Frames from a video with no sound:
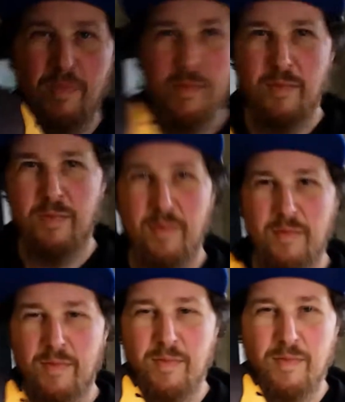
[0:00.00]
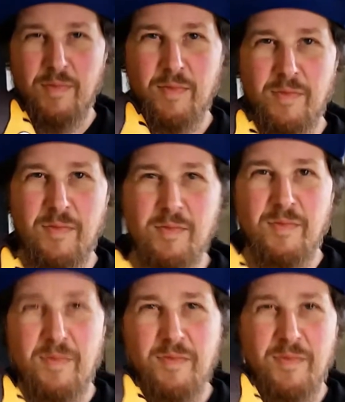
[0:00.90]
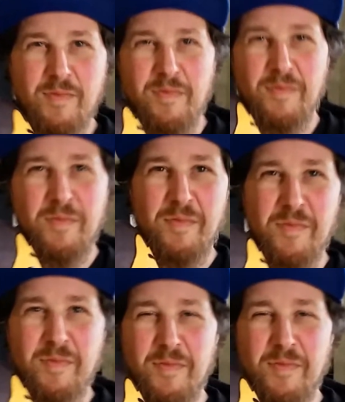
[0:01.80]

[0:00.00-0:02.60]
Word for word: close your eyes, and tell me what you makes, it think, makes you think of.